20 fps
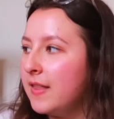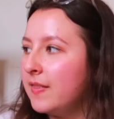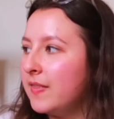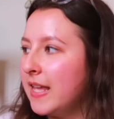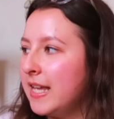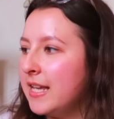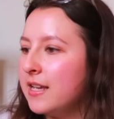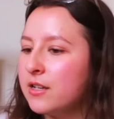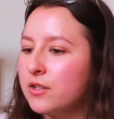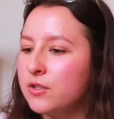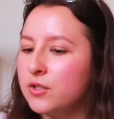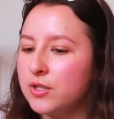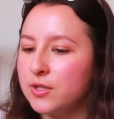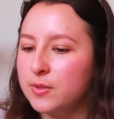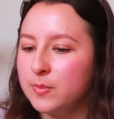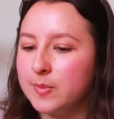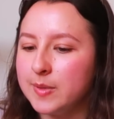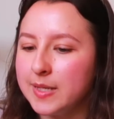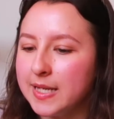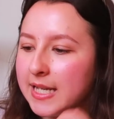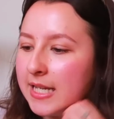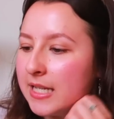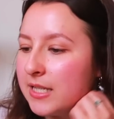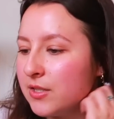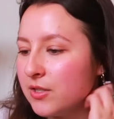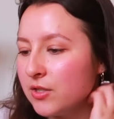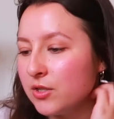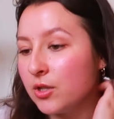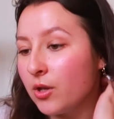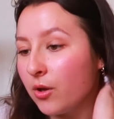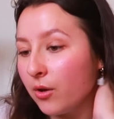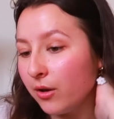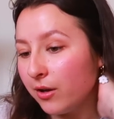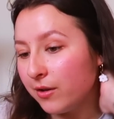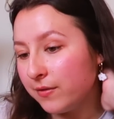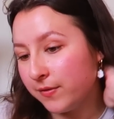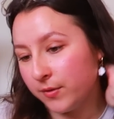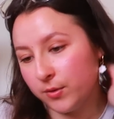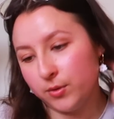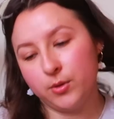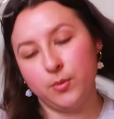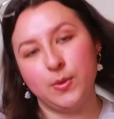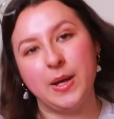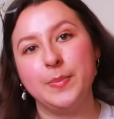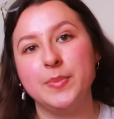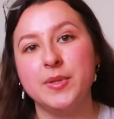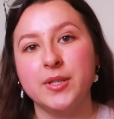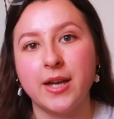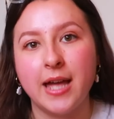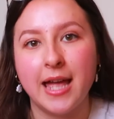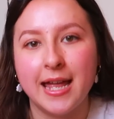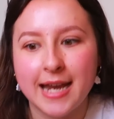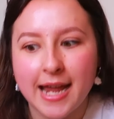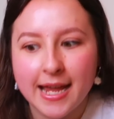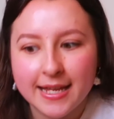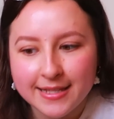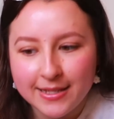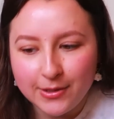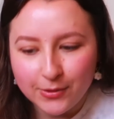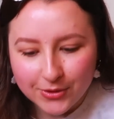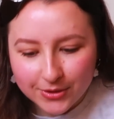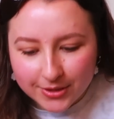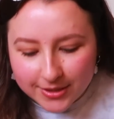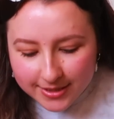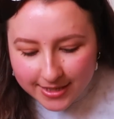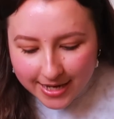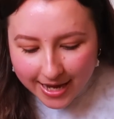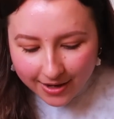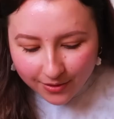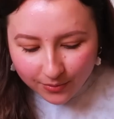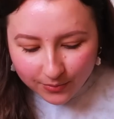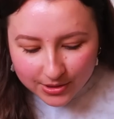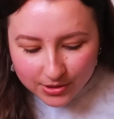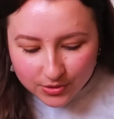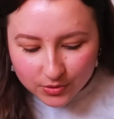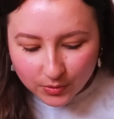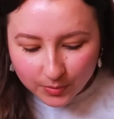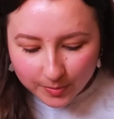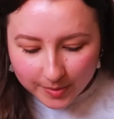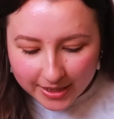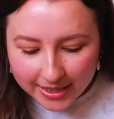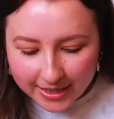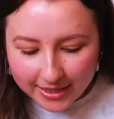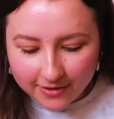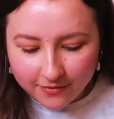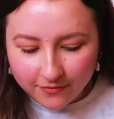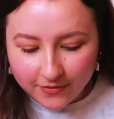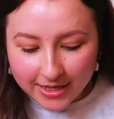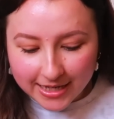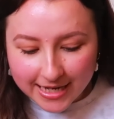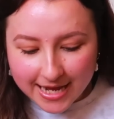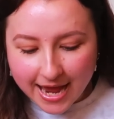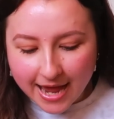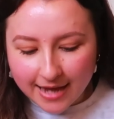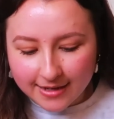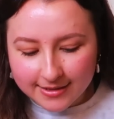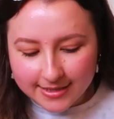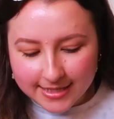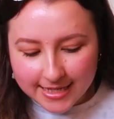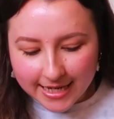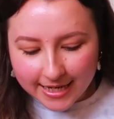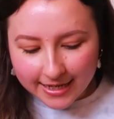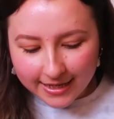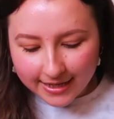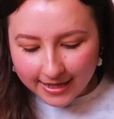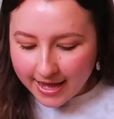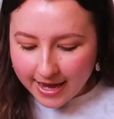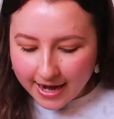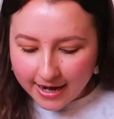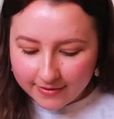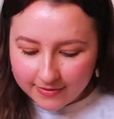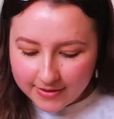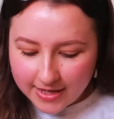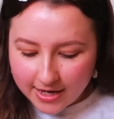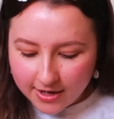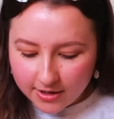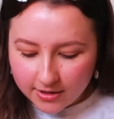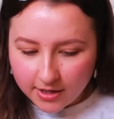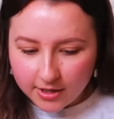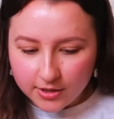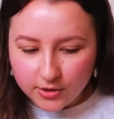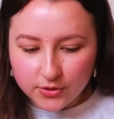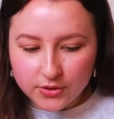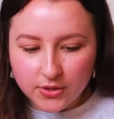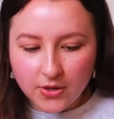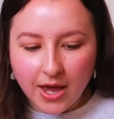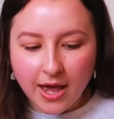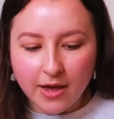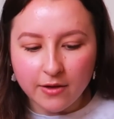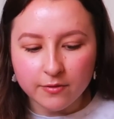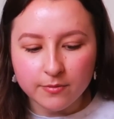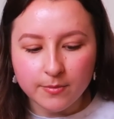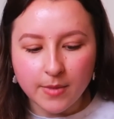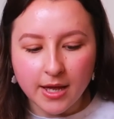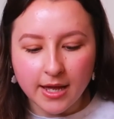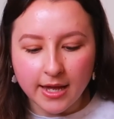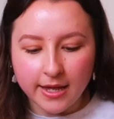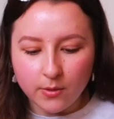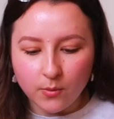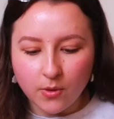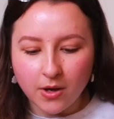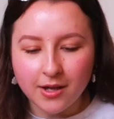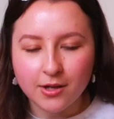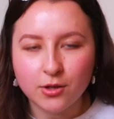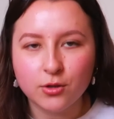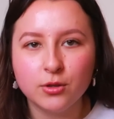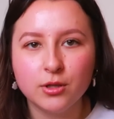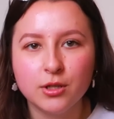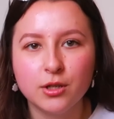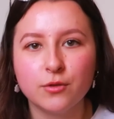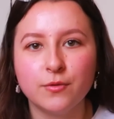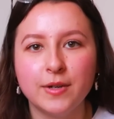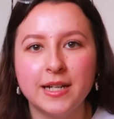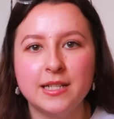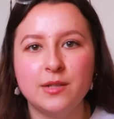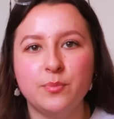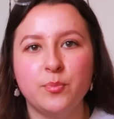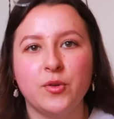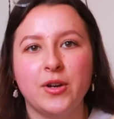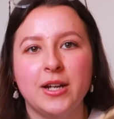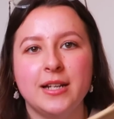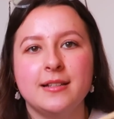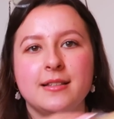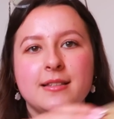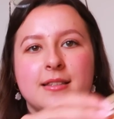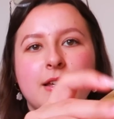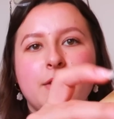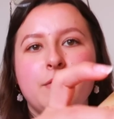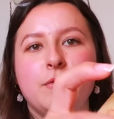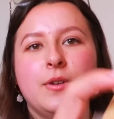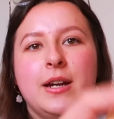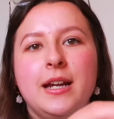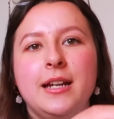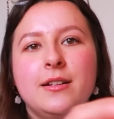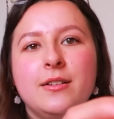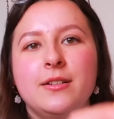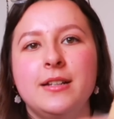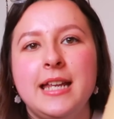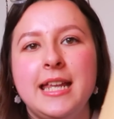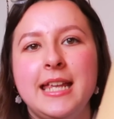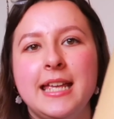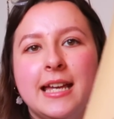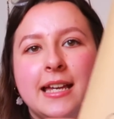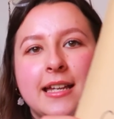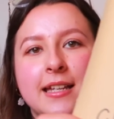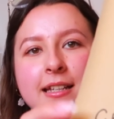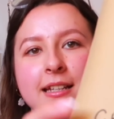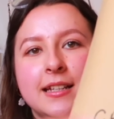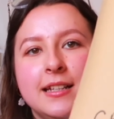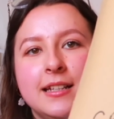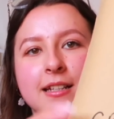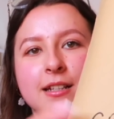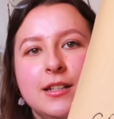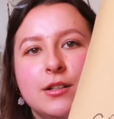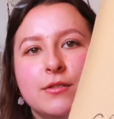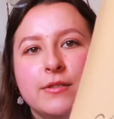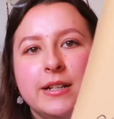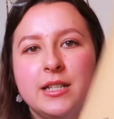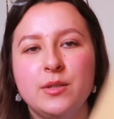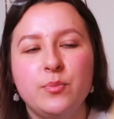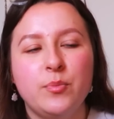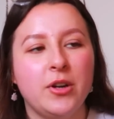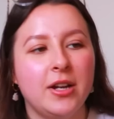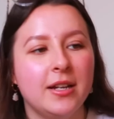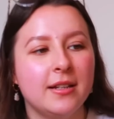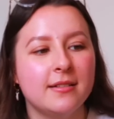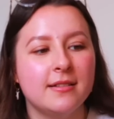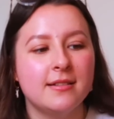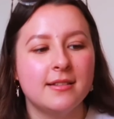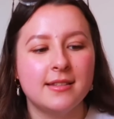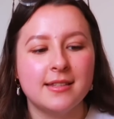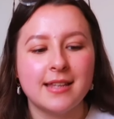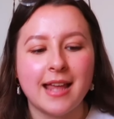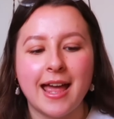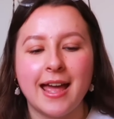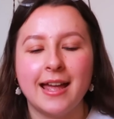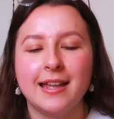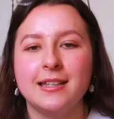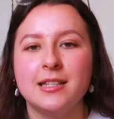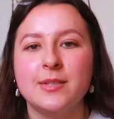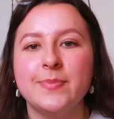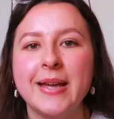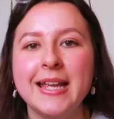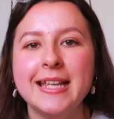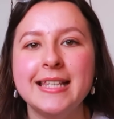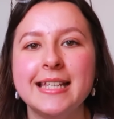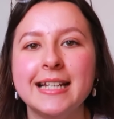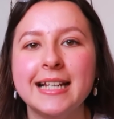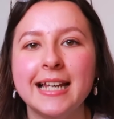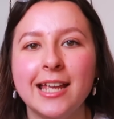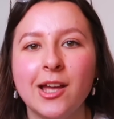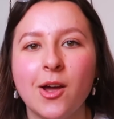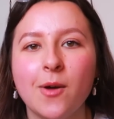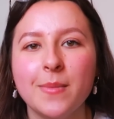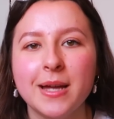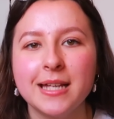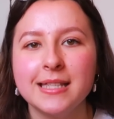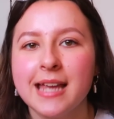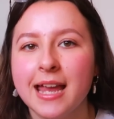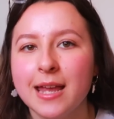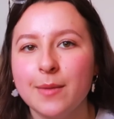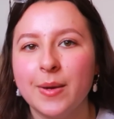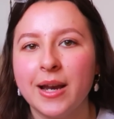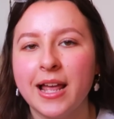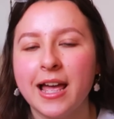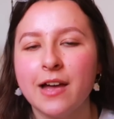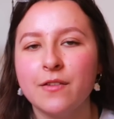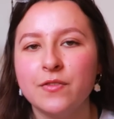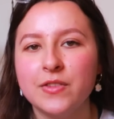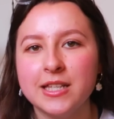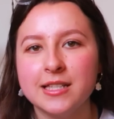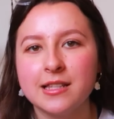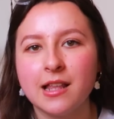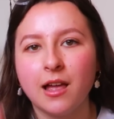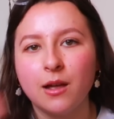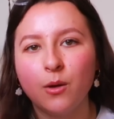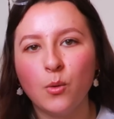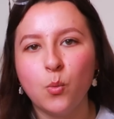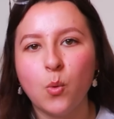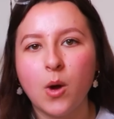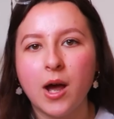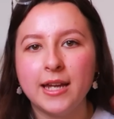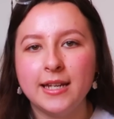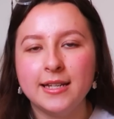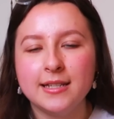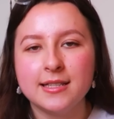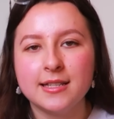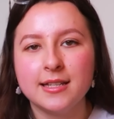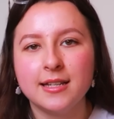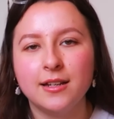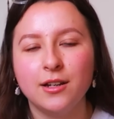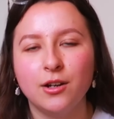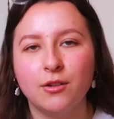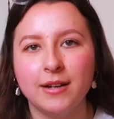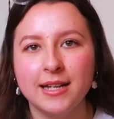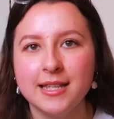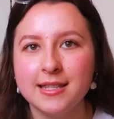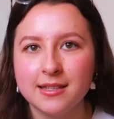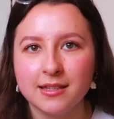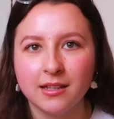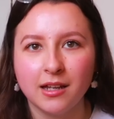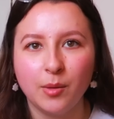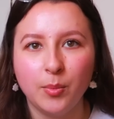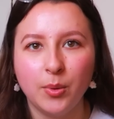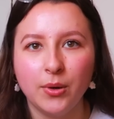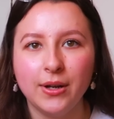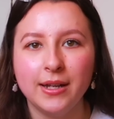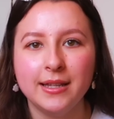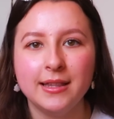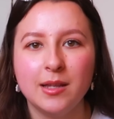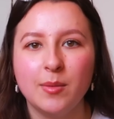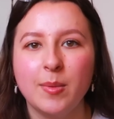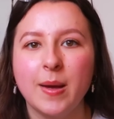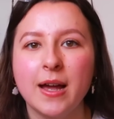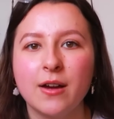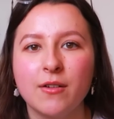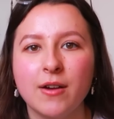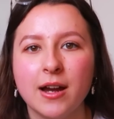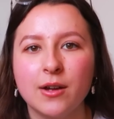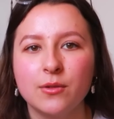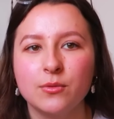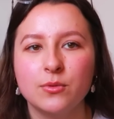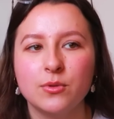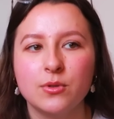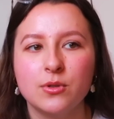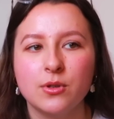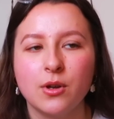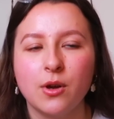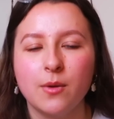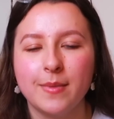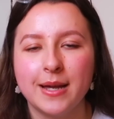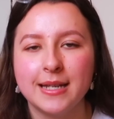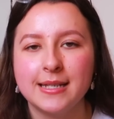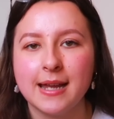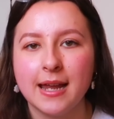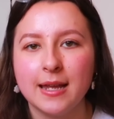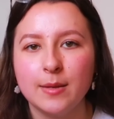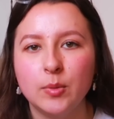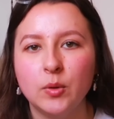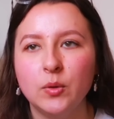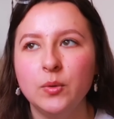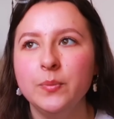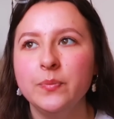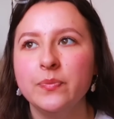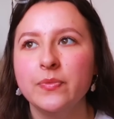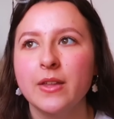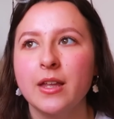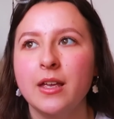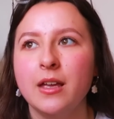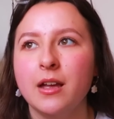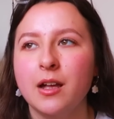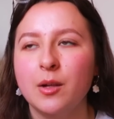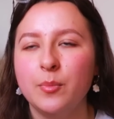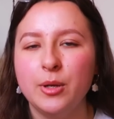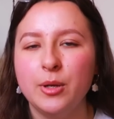they can just be stock for website and Etsy orders now, which will be really handy. And then I also have my what I call grid prints. I've written on here grid prints, and basically on my table I have these like white grids that I put in the background on my table. I'll